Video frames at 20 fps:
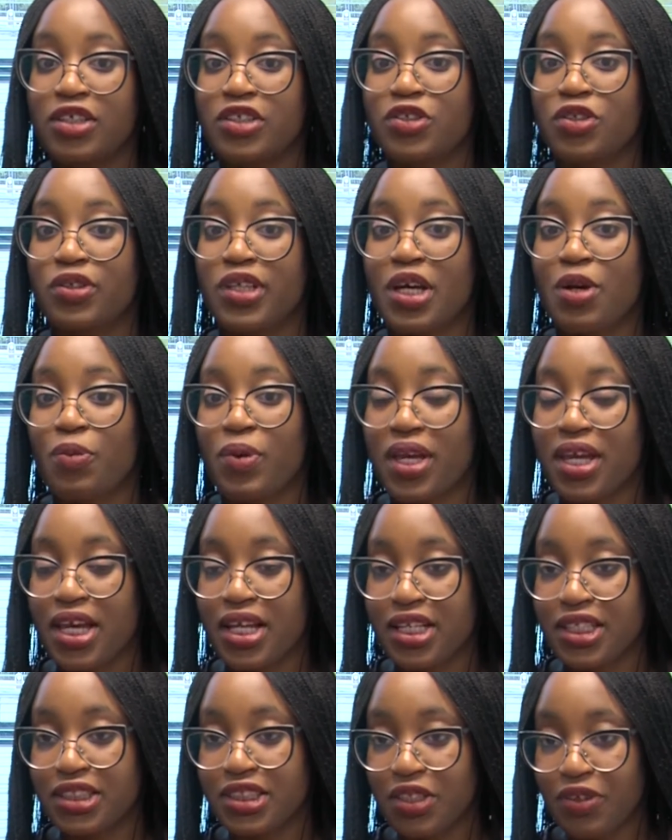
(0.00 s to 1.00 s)
so that we
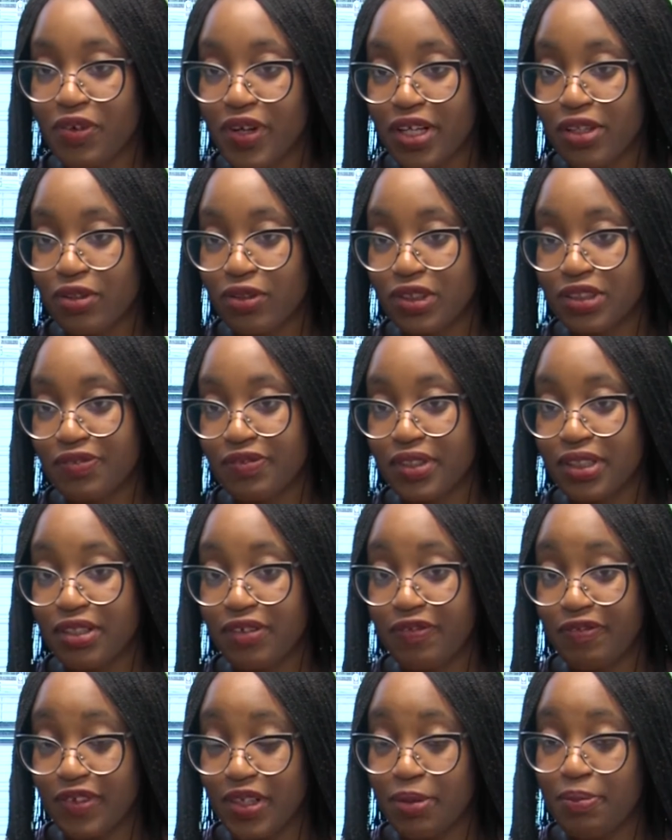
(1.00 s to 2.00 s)
can integrate those
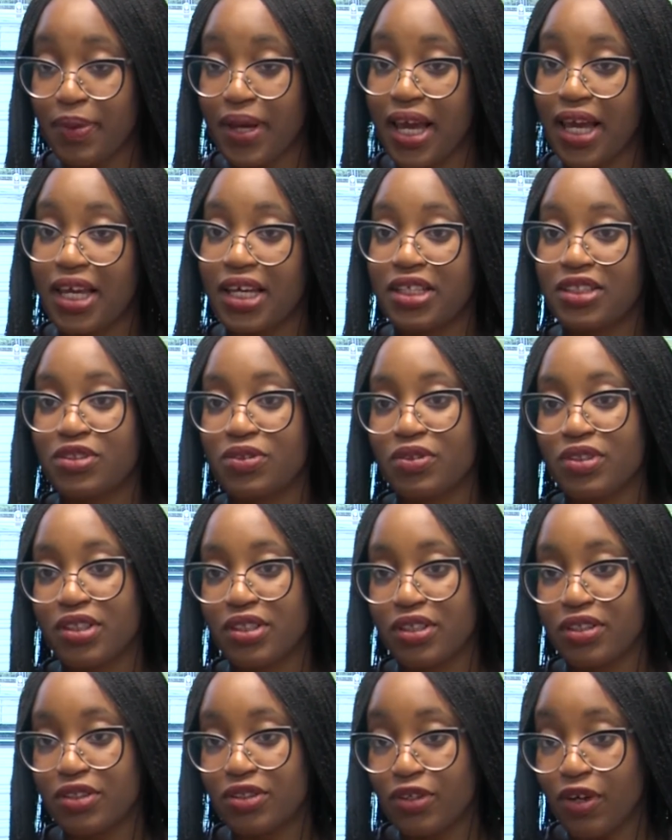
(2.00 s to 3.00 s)
the feedback into
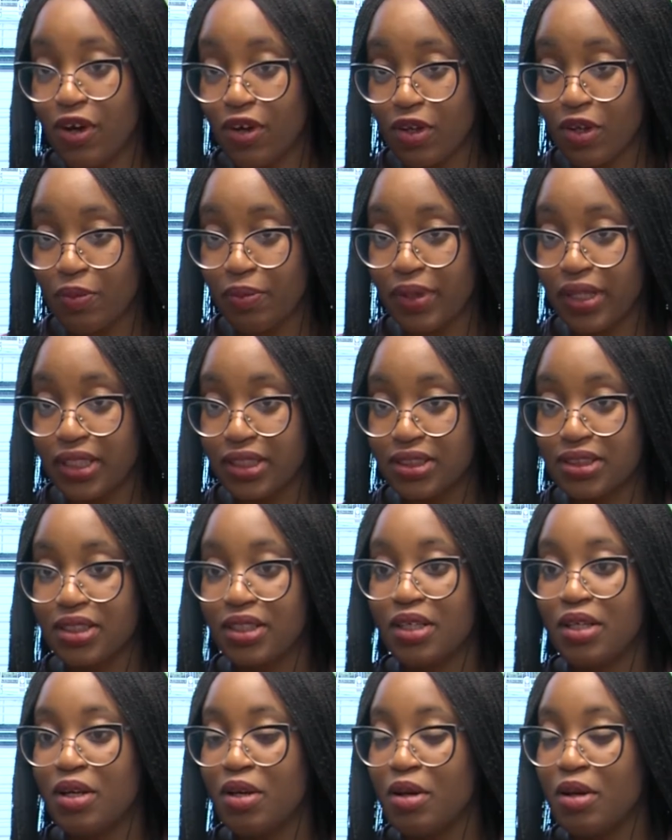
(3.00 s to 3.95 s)
the document